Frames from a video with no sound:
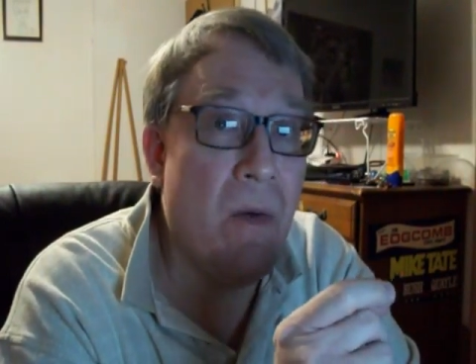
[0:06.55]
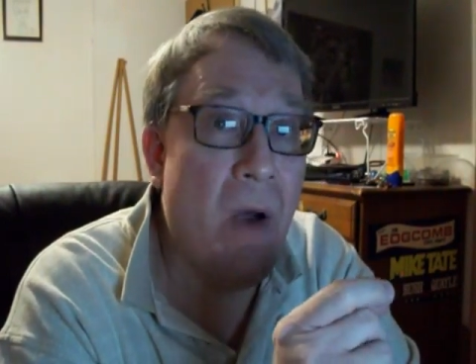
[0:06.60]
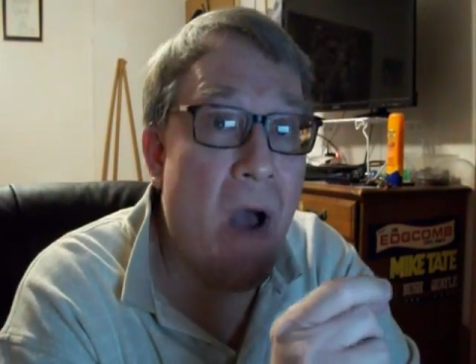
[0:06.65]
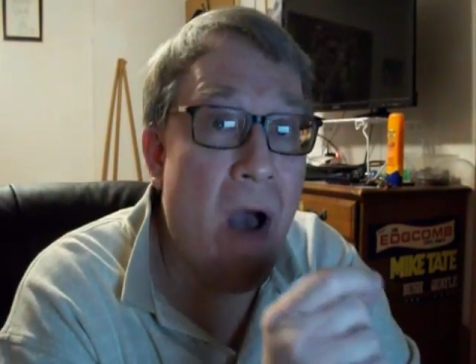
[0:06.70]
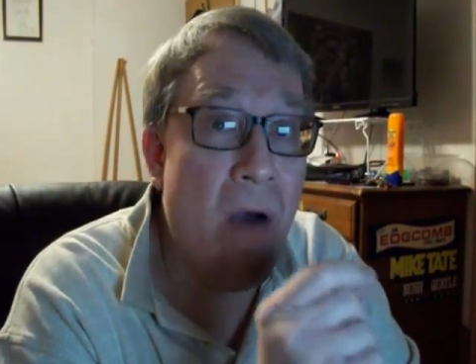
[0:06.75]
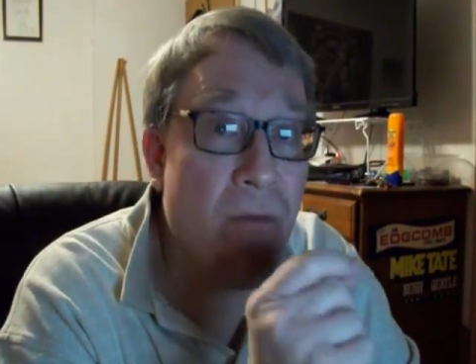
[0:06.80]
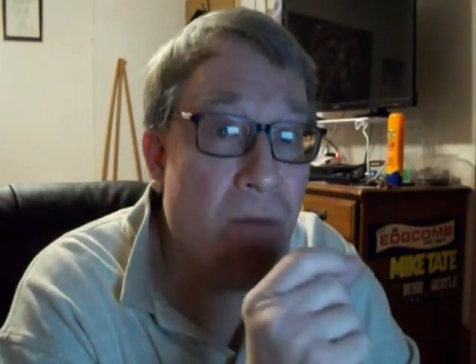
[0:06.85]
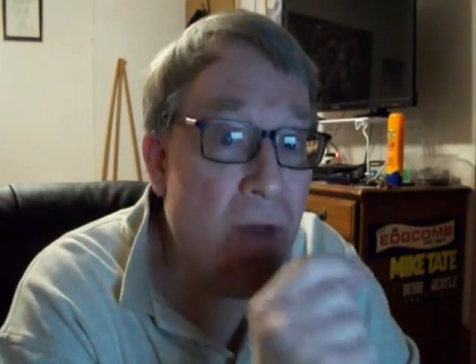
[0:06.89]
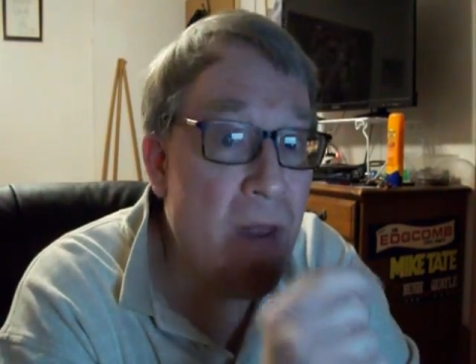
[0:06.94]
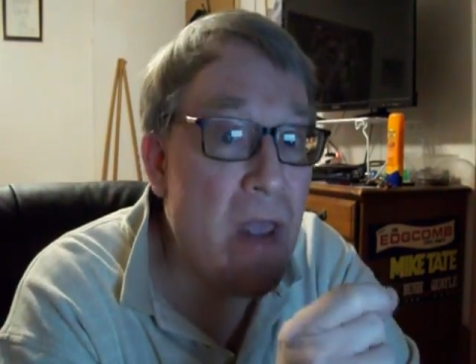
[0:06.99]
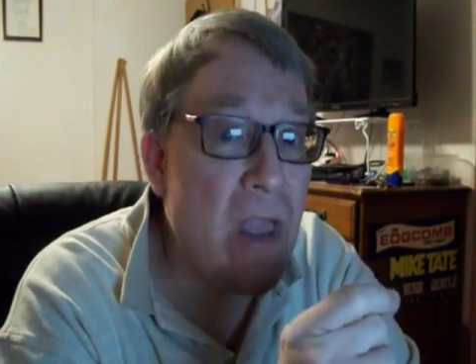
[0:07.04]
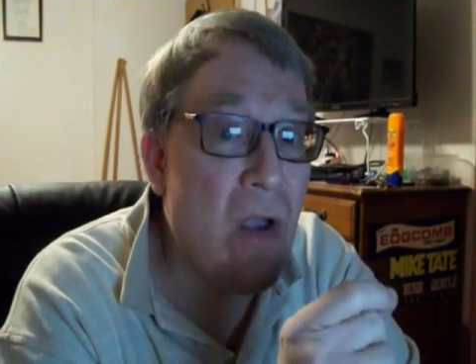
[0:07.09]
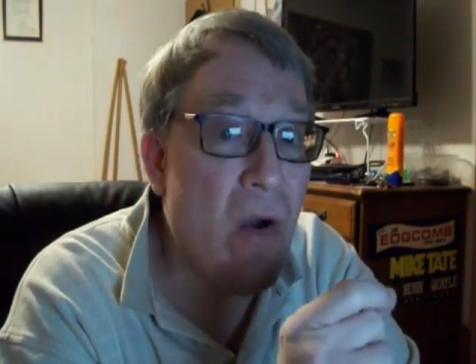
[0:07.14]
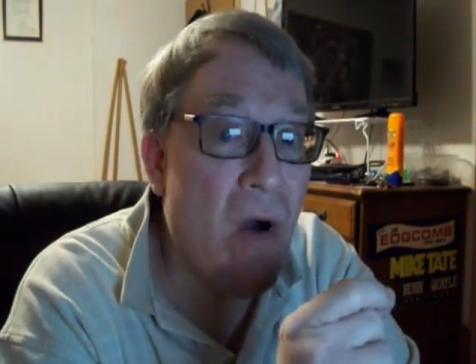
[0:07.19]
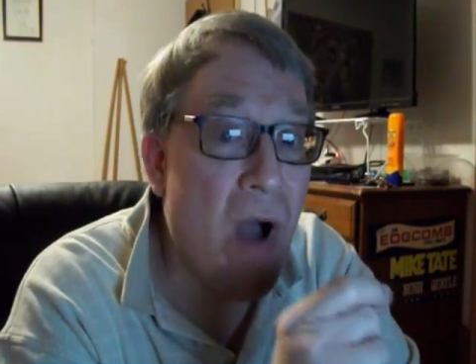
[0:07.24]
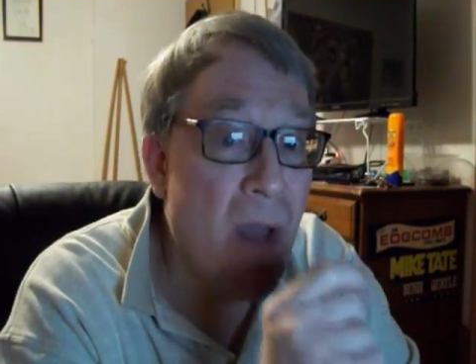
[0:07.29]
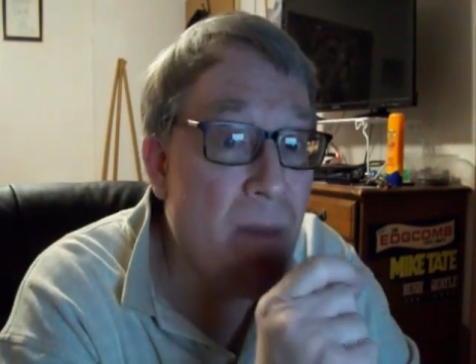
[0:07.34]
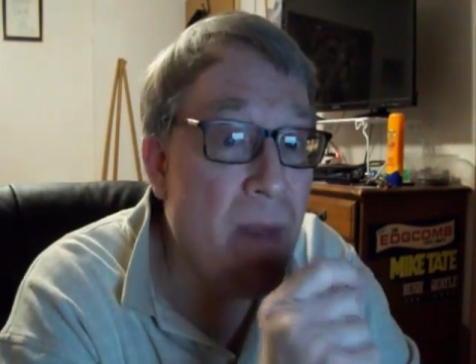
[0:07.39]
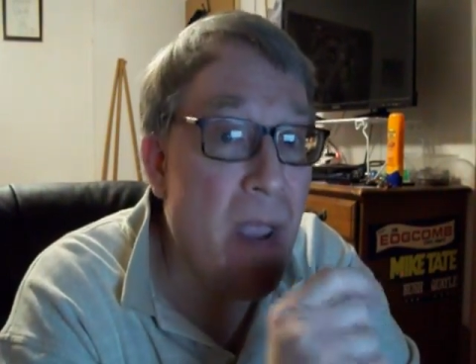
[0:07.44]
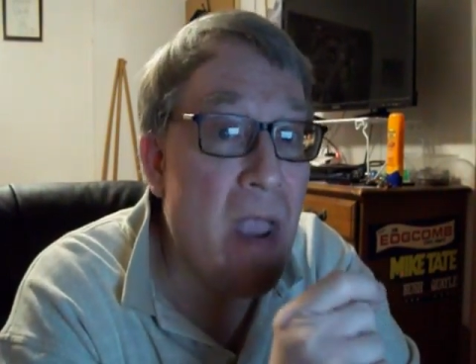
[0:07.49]
a video
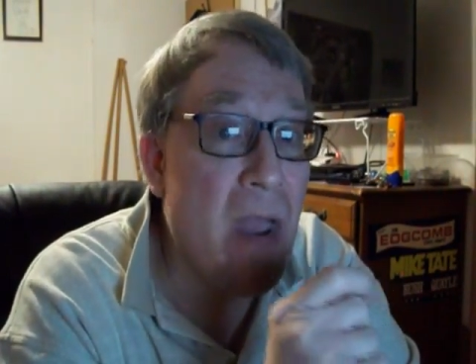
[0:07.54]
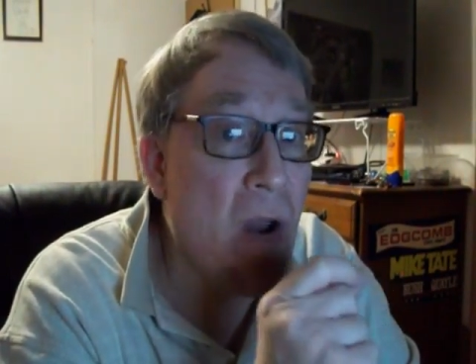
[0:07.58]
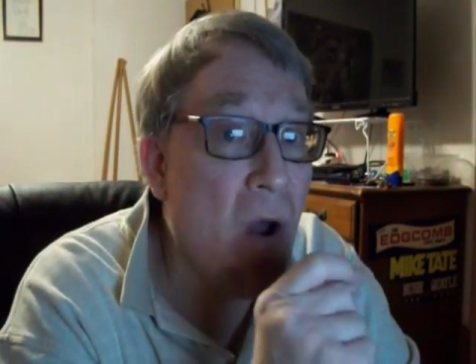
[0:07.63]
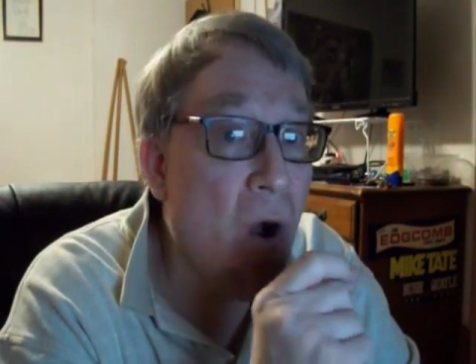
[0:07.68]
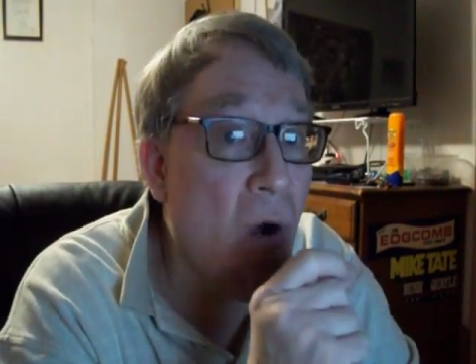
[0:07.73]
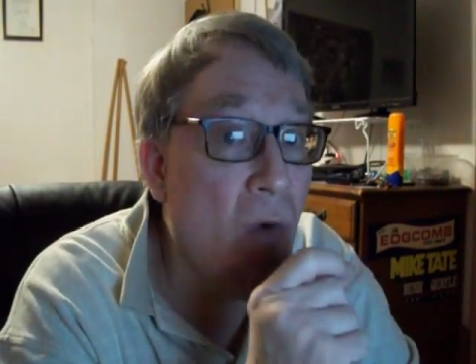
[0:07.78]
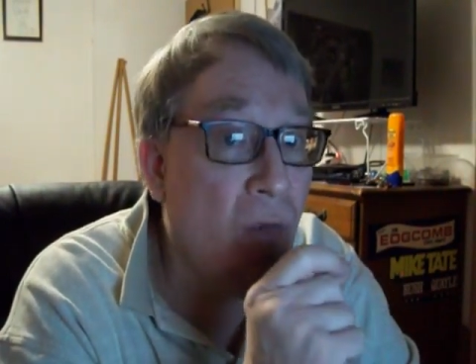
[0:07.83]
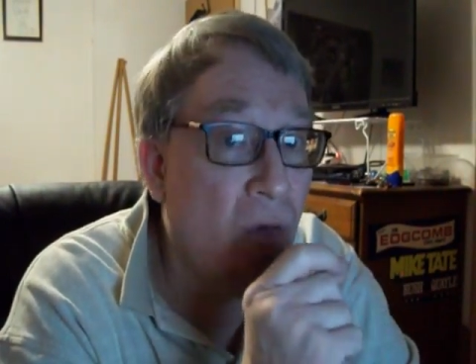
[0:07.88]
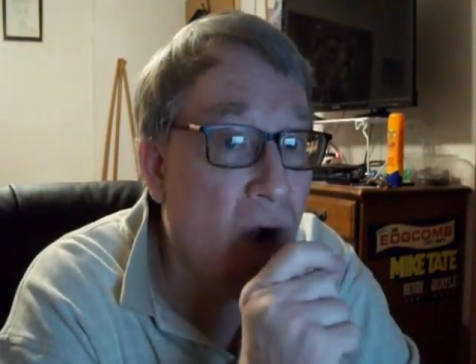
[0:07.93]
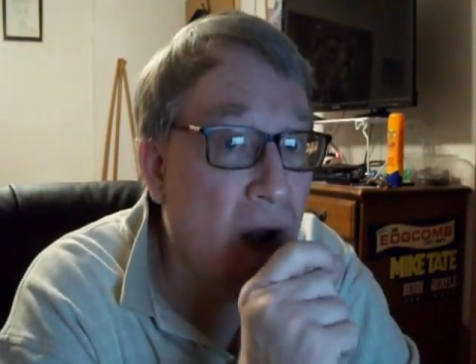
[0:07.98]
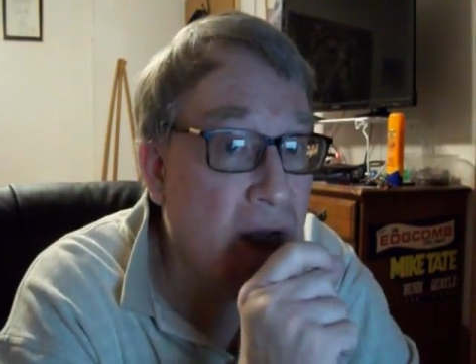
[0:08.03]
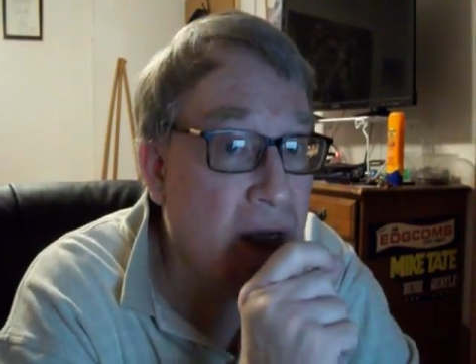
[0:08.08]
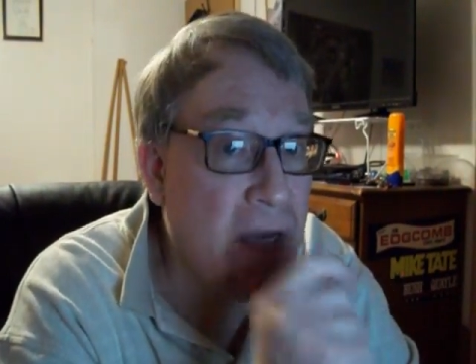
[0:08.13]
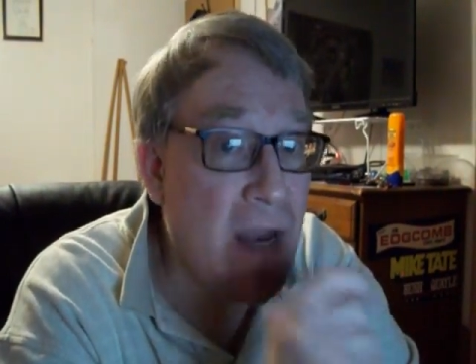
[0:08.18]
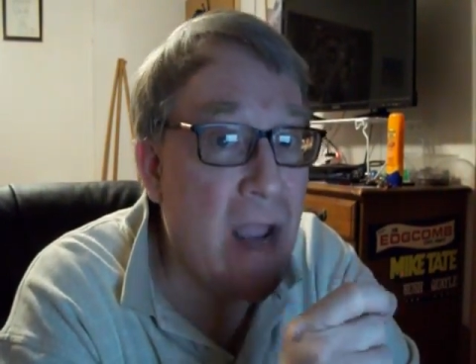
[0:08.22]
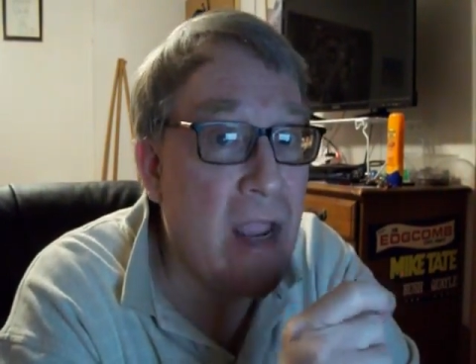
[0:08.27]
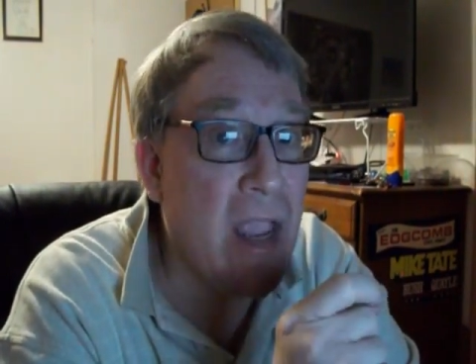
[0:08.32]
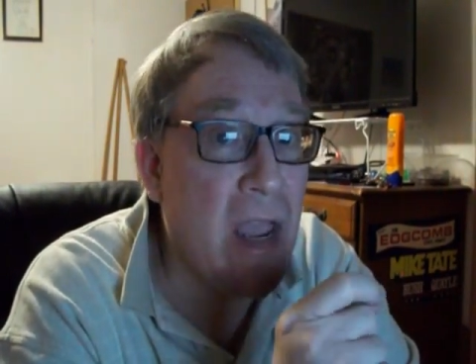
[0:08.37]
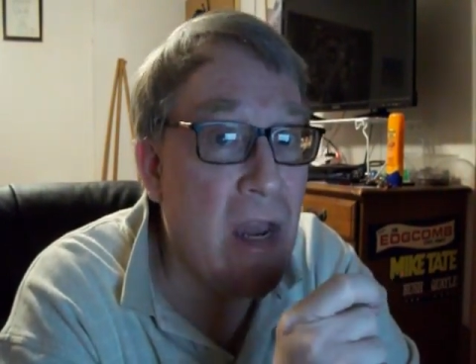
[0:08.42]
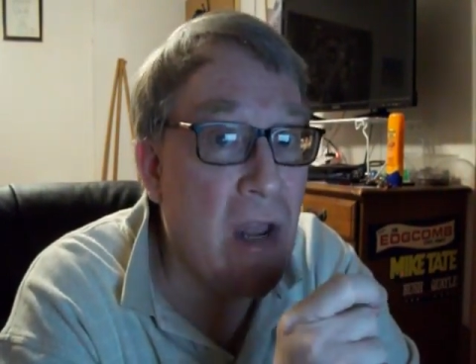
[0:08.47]
I made over a
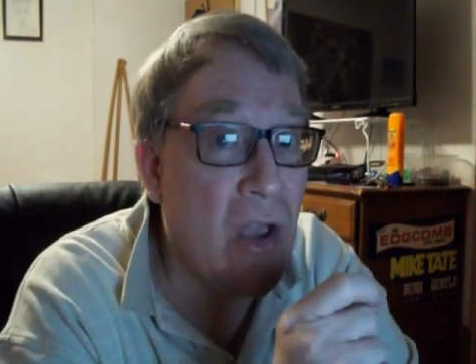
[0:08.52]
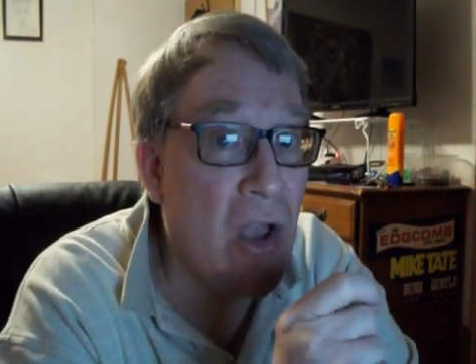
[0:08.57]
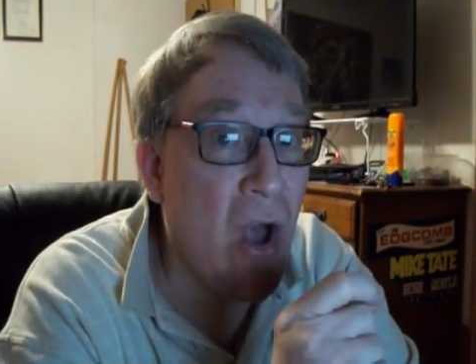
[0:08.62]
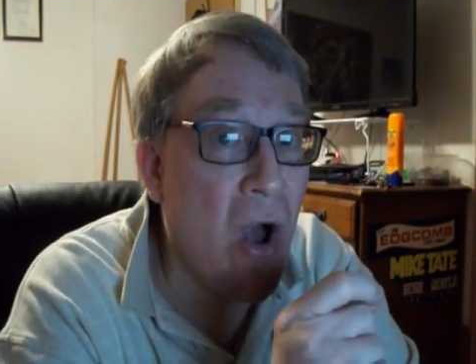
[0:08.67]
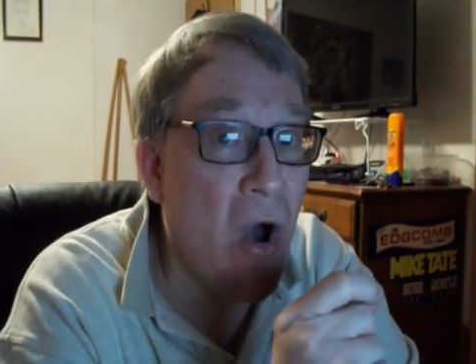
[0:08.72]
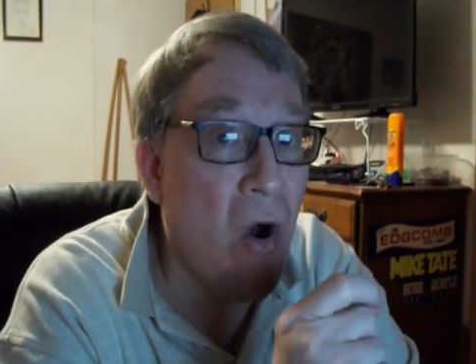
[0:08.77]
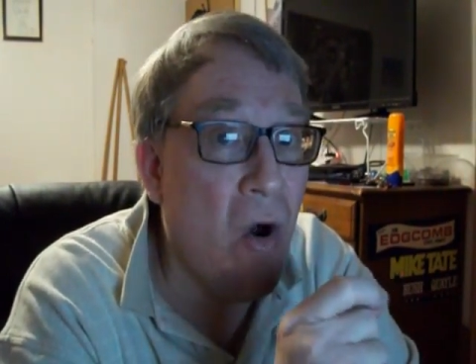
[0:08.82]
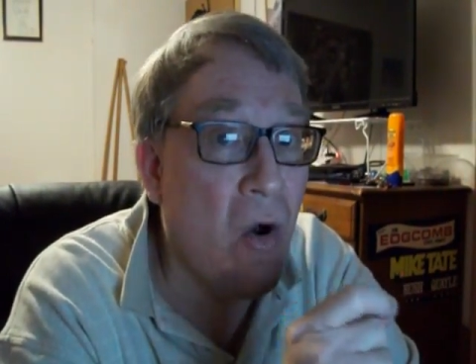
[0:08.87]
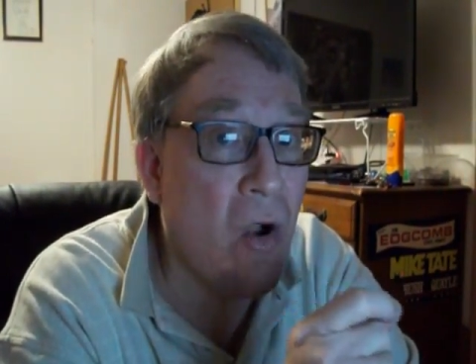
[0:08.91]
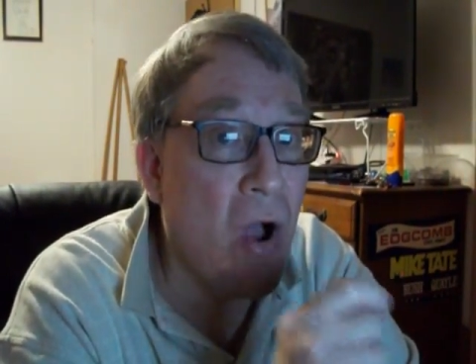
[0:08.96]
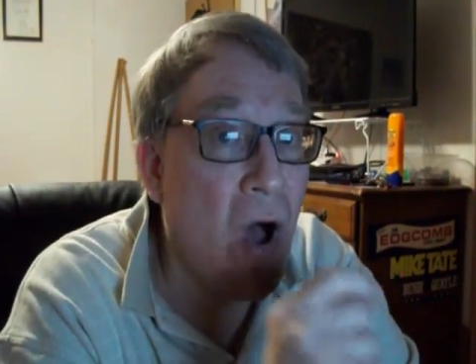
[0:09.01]
decade ago